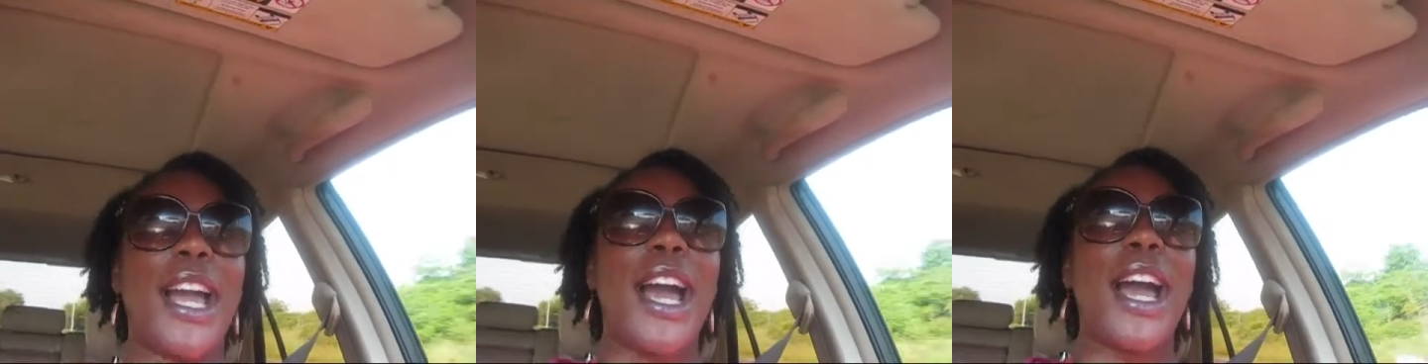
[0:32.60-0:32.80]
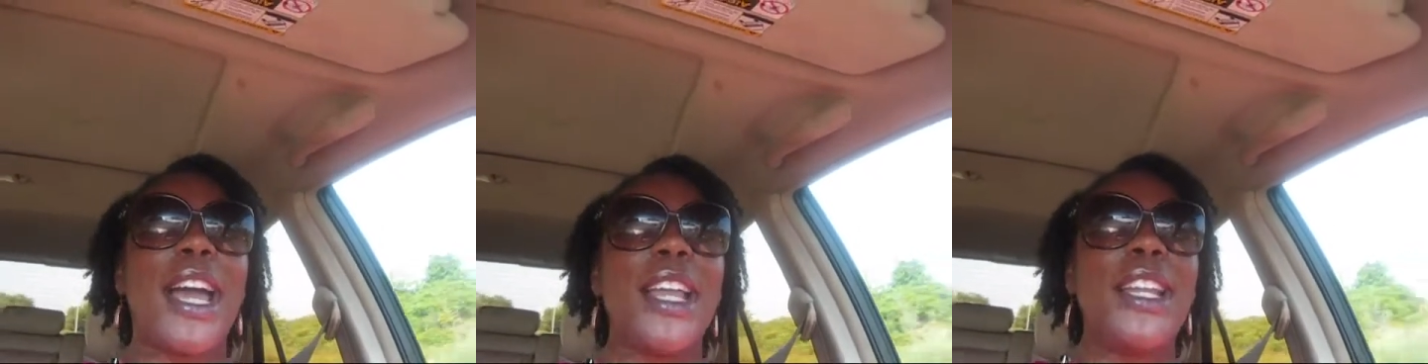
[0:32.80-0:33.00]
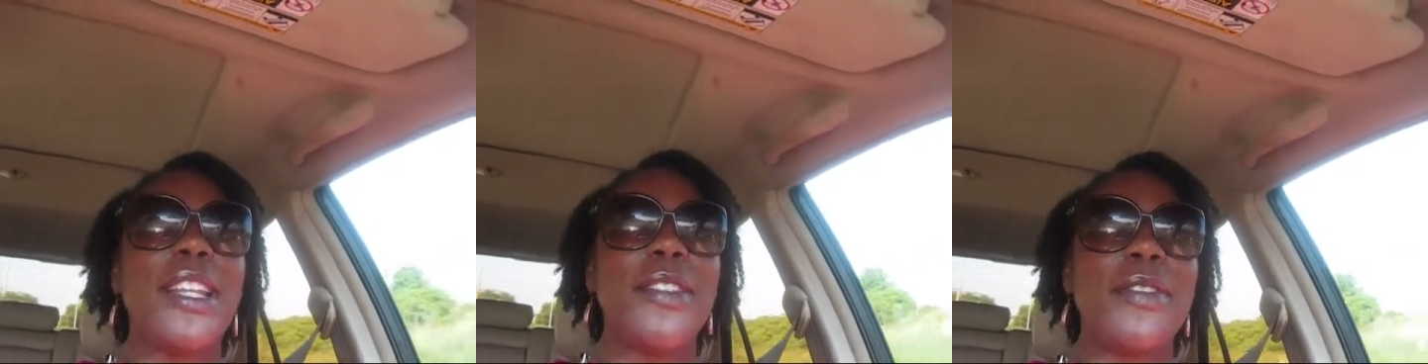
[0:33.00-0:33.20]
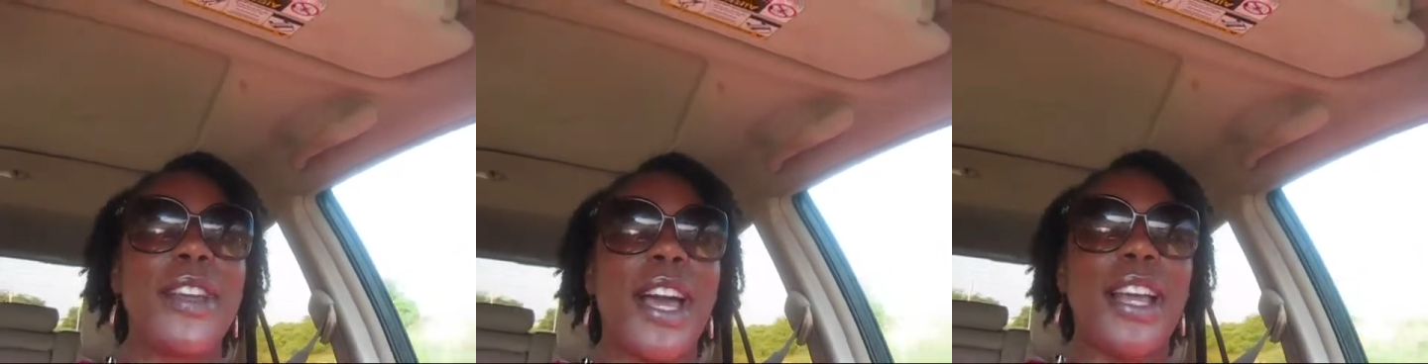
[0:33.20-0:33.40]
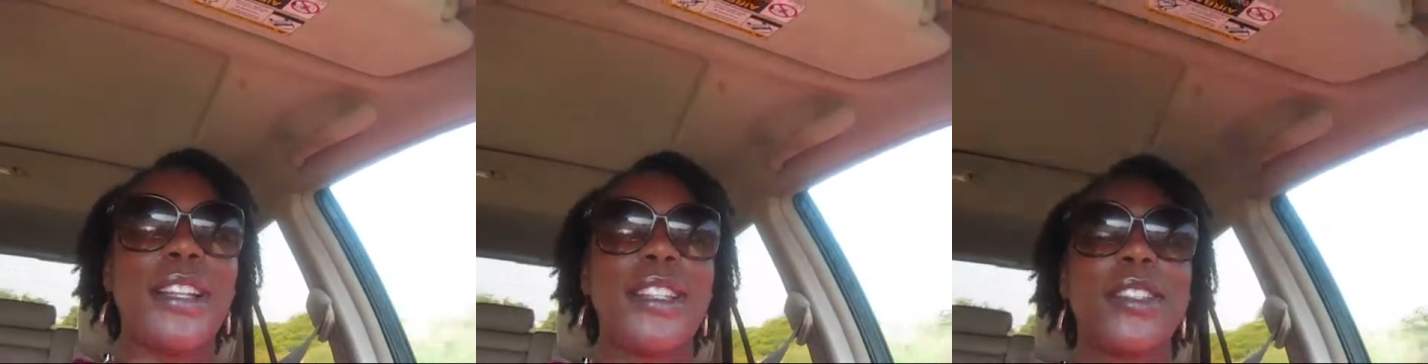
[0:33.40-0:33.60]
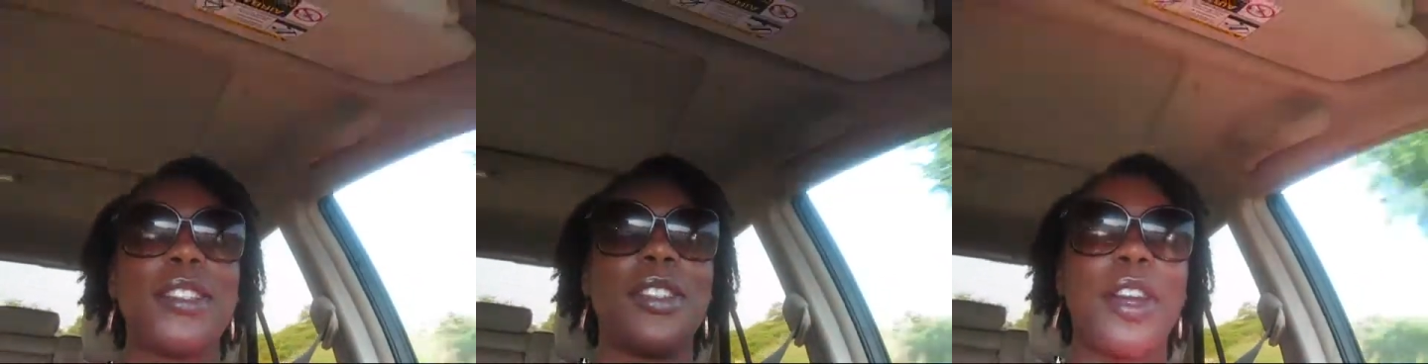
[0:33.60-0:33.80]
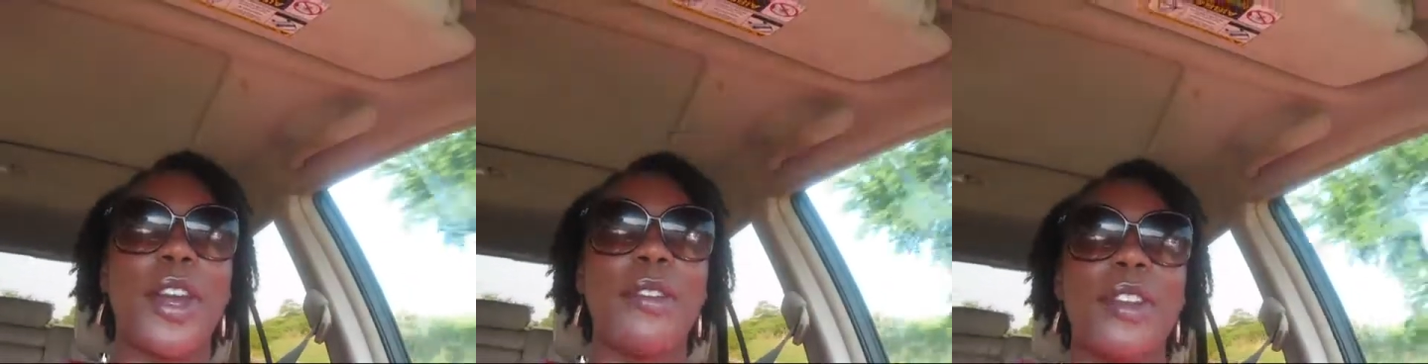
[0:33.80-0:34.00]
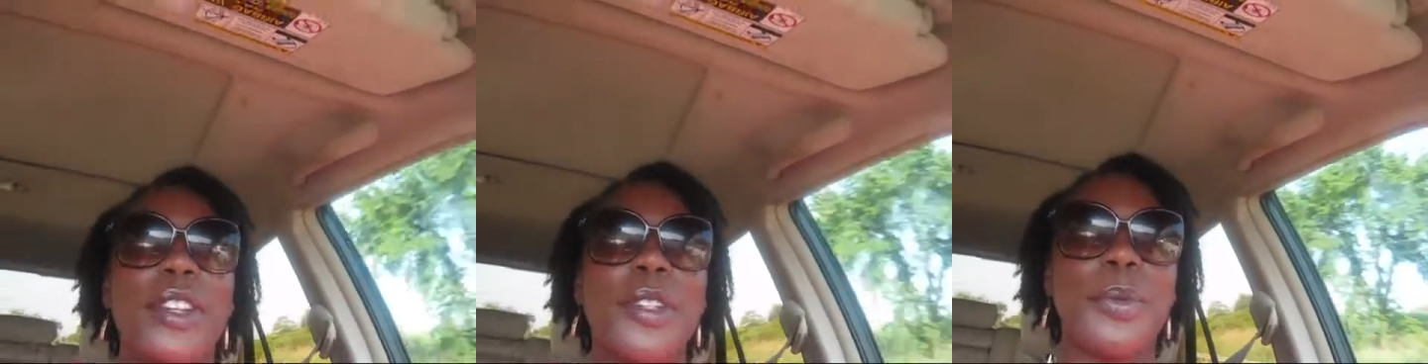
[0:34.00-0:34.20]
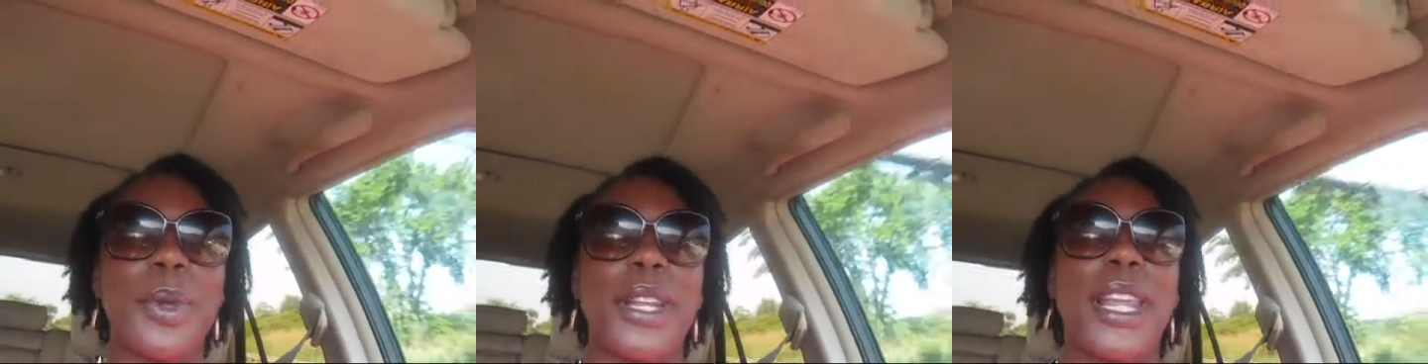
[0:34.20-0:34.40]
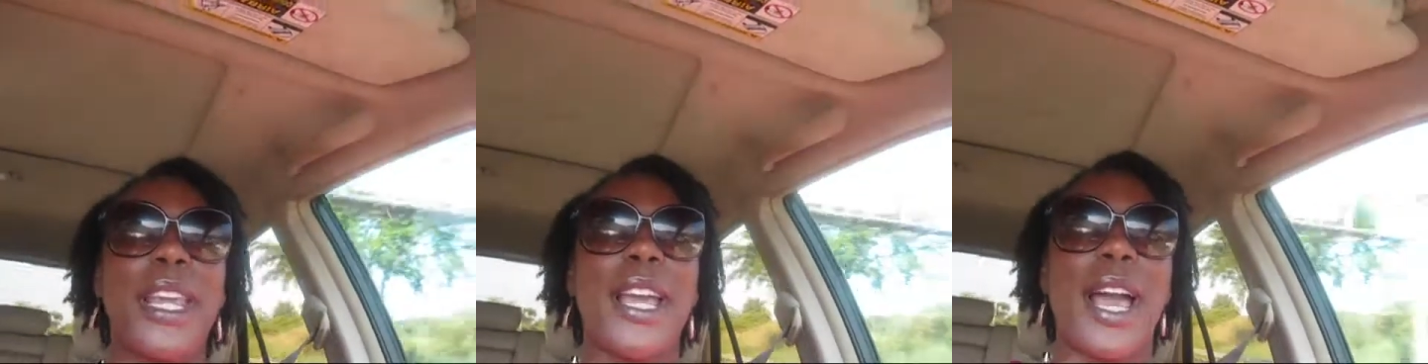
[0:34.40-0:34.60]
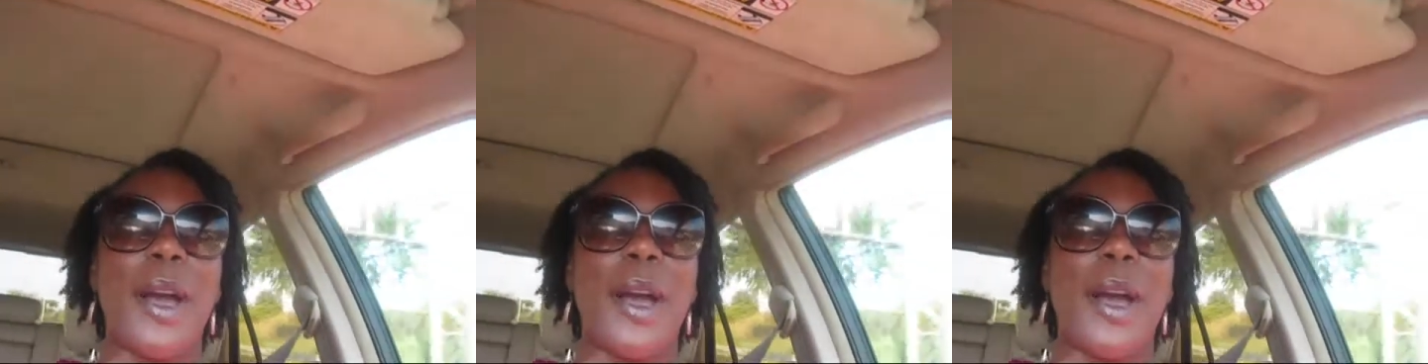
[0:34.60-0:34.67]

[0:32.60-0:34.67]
kind of got discouraged when they